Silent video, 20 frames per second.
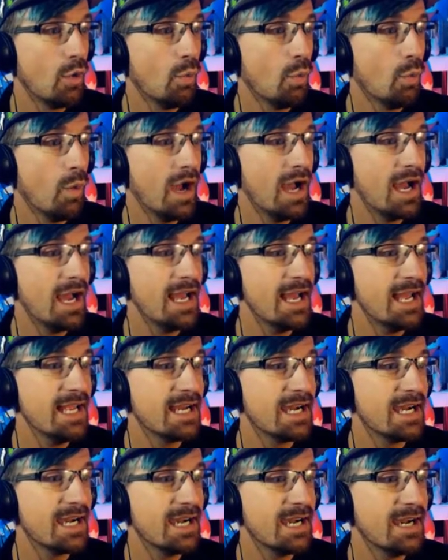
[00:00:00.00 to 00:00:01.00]
Why
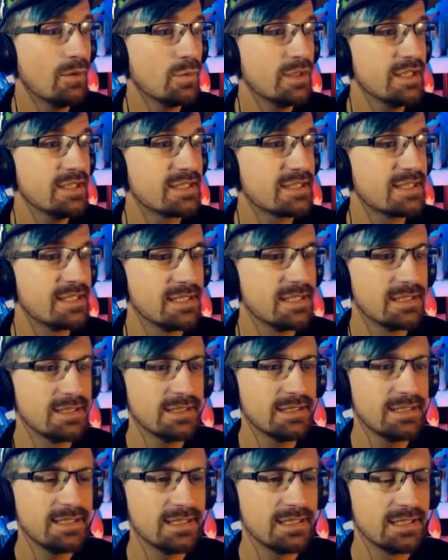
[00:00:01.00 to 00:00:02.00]
are we still
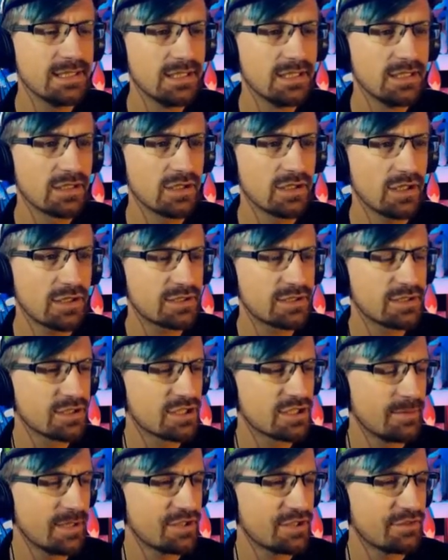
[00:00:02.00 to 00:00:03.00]
here? Locked.
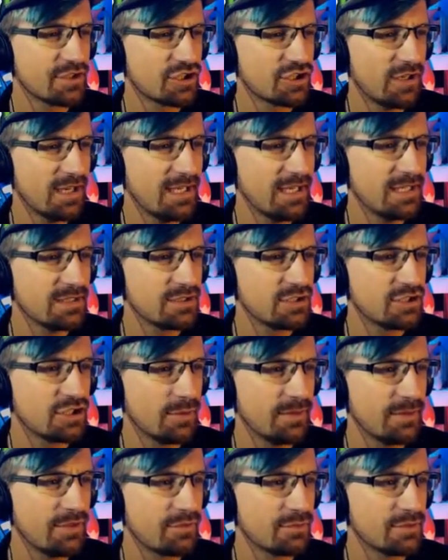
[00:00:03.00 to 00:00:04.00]
So much for trying to
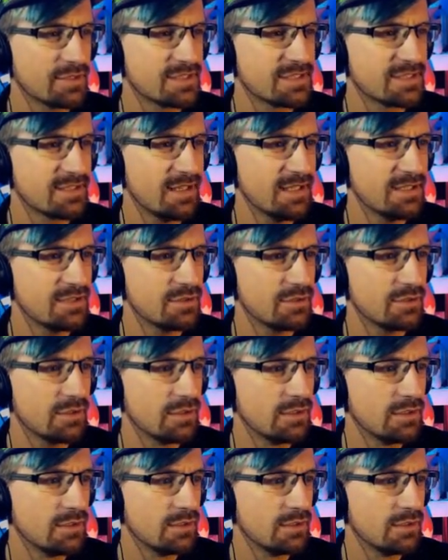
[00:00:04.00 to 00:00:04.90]
go in through a side door.